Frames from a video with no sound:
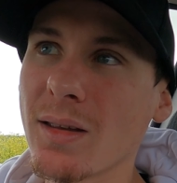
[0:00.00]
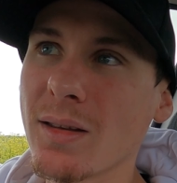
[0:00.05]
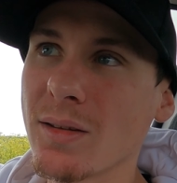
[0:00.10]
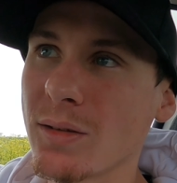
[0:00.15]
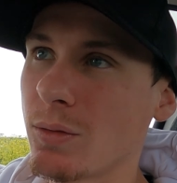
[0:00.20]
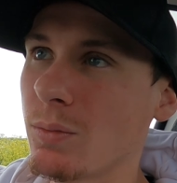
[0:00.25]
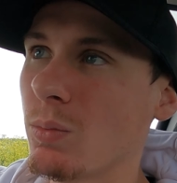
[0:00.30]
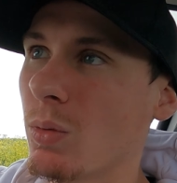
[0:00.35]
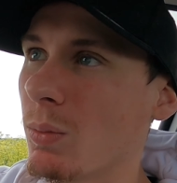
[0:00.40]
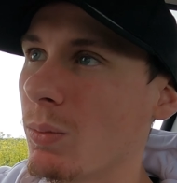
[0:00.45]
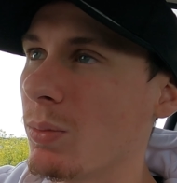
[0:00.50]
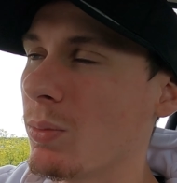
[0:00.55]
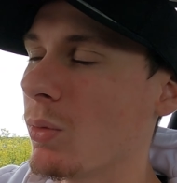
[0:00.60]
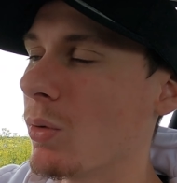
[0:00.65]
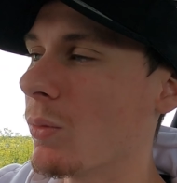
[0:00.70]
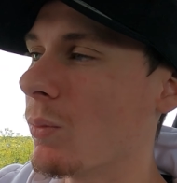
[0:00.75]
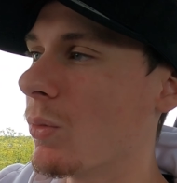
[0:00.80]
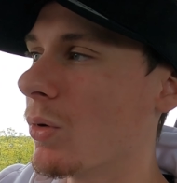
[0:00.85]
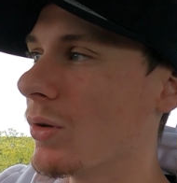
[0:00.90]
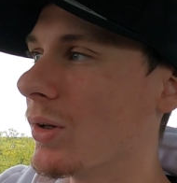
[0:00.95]
this is what we
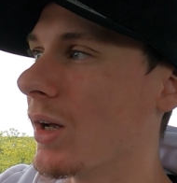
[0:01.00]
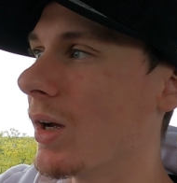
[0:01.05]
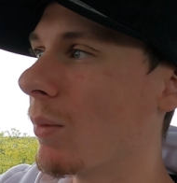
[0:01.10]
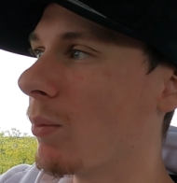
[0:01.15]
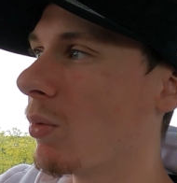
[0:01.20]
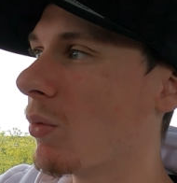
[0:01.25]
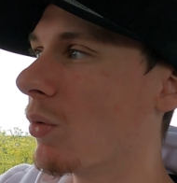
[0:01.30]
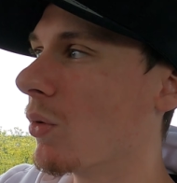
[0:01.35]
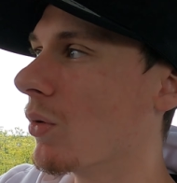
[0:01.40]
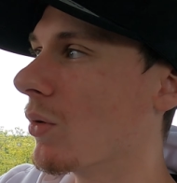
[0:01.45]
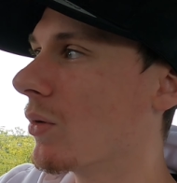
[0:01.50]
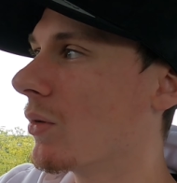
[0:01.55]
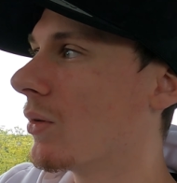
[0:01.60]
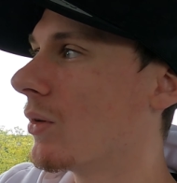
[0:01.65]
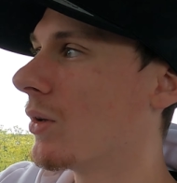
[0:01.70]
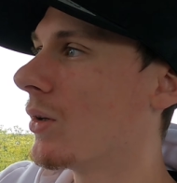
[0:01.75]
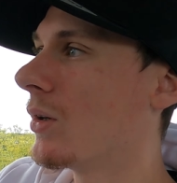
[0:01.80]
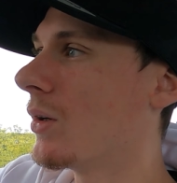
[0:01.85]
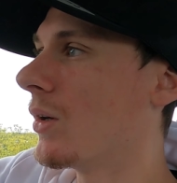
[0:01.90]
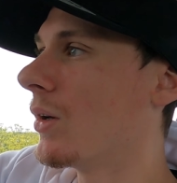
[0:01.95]
brought on one day. I brought
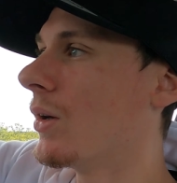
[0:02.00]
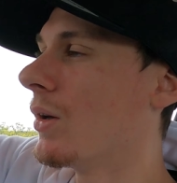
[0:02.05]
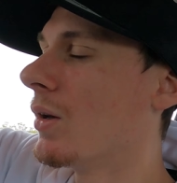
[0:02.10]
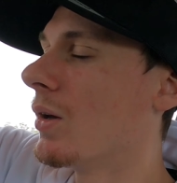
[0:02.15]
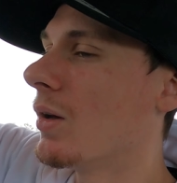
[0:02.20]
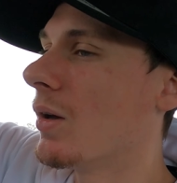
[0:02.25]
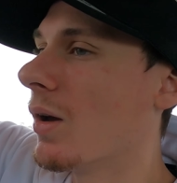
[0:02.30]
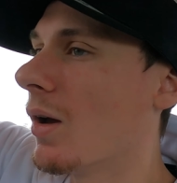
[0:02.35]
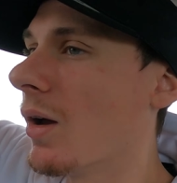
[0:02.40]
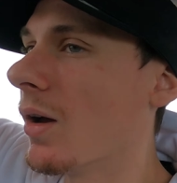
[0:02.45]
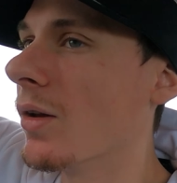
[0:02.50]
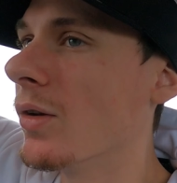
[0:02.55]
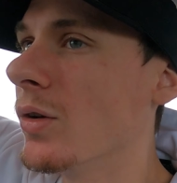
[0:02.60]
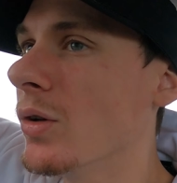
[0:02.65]
a